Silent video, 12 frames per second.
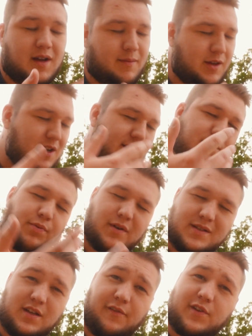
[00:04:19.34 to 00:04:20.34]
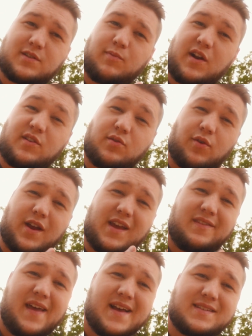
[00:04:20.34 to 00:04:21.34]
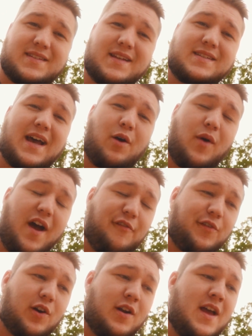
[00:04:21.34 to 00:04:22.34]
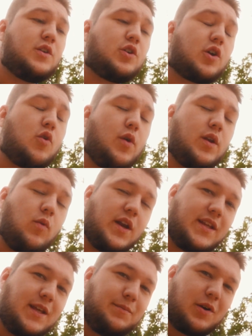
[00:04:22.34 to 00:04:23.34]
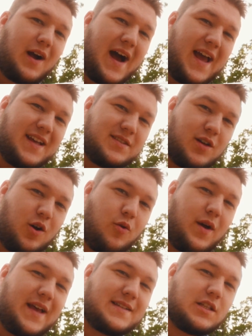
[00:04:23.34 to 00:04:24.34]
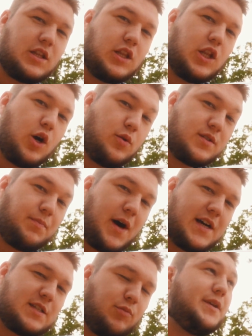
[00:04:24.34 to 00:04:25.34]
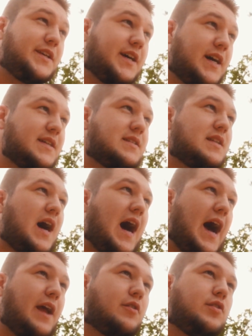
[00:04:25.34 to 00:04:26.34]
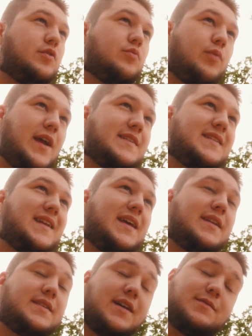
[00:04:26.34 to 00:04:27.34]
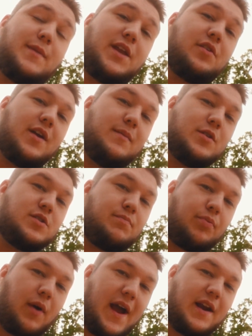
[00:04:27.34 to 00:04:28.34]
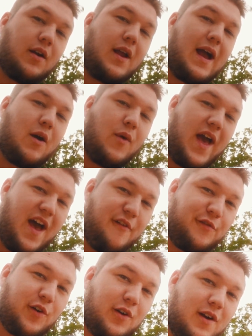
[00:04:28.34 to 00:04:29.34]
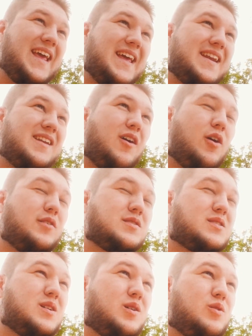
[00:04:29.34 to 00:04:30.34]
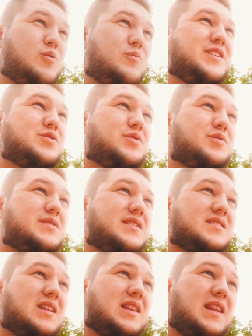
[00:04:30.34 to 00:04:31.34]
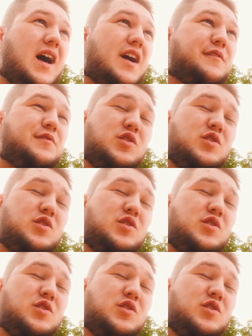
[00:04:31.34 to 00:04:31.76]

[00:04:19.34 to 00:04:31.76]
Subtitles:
I mean, it's pretty self-explanatory in that sense. However, you're going to want to keep your ISO as low as possible because the higher you raise it, it does make your image brighter. However, it also introduces a lot of